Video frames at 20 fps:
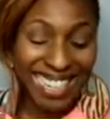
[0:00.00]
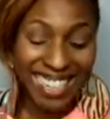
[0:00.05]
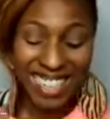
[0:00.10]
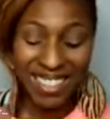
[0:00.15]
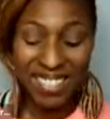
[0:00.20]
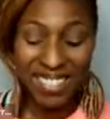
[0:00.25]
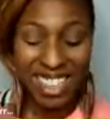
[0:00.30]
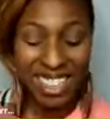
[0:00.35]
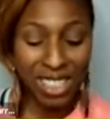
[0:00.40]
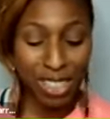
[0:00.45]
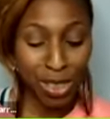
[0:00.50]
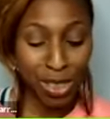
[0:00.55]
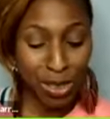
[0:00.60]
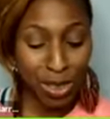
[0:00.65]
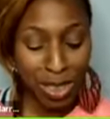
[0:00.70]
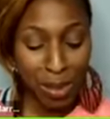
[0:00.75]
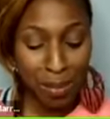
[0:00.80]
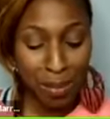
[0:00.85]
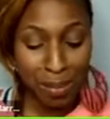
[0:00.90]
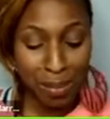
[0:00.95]
Let me
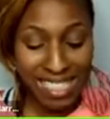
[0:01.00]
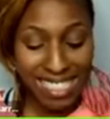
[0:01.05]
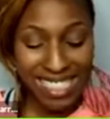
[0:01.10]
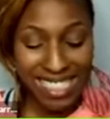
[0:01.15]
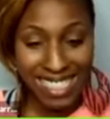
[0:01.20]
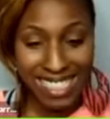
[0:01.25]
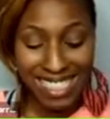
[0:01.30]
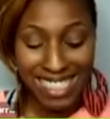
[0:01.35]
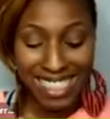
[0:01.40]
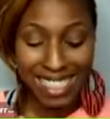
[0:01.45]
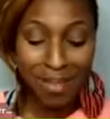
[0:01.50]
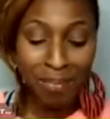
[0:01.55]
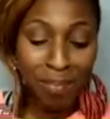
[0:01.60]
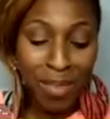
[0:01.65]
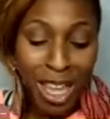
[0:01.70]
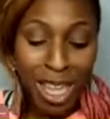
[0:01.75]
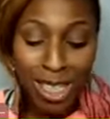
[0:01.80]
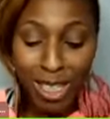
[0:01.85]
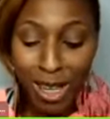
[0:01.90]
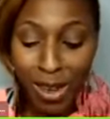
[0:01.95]
introduce the missus.
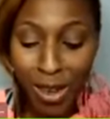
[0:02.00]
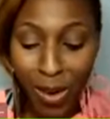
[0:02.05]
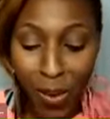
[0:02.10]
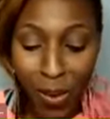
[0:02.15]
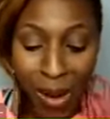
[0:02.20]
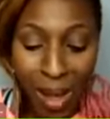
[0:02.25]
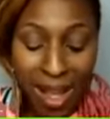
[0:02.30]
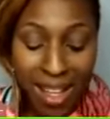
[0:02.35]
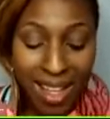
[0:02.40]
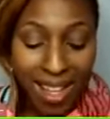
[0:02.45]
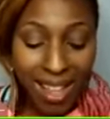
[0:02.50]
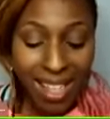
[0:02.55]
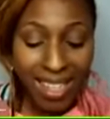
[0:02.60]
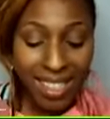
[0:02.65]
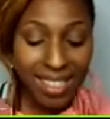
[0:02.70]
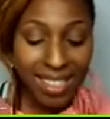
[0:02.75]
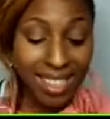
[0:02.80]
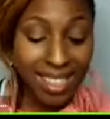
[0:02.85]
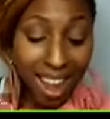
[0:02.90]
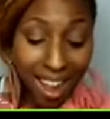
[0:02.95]
So
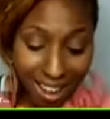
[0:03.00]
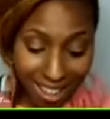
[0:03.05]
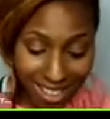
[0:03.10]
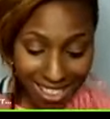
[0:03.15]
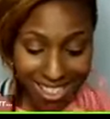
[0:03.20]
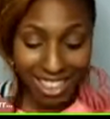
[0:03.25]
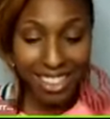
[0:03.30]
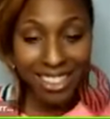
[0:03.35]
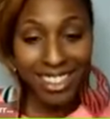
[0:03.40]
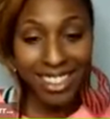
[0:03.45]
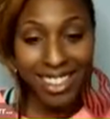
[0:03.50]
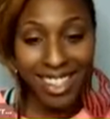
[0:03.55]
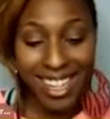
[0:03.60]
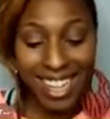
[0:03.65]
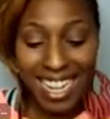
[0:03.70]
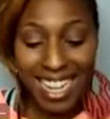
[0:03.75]
Dr.